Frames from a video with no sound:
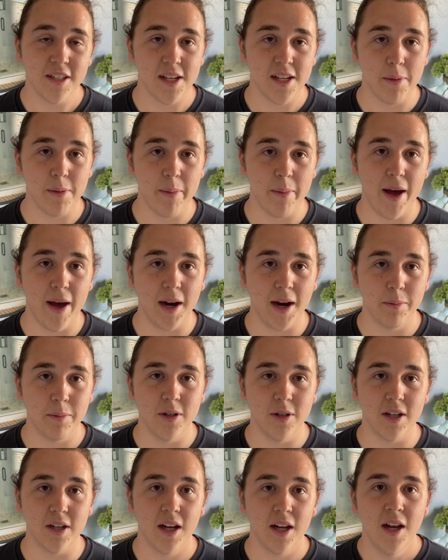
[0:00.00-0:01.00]
on my
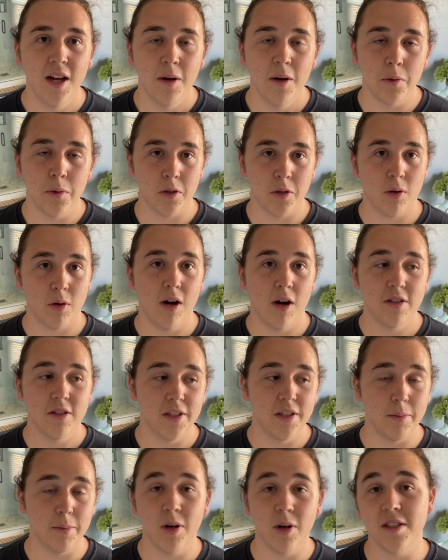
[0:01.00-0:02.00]
MacBook, which requires
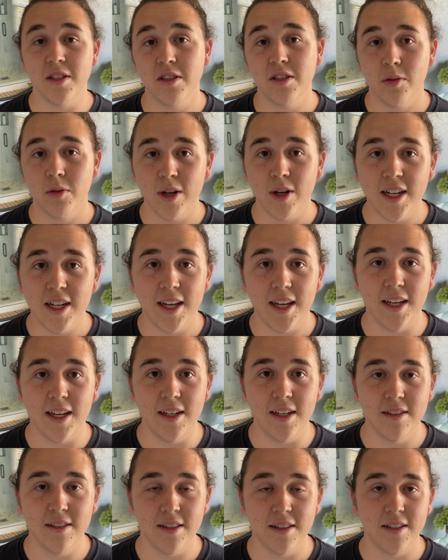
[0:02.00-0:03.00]
you to press 3
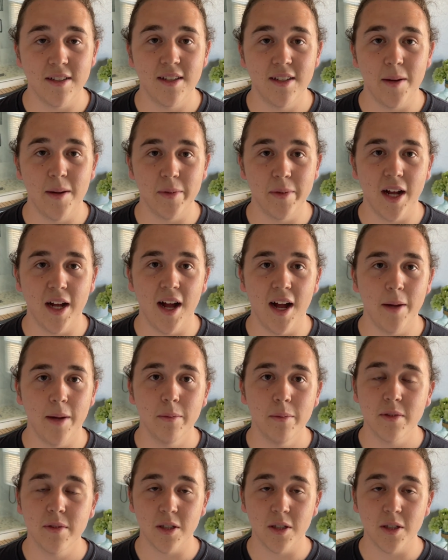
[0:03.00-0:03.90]
keys at the same time,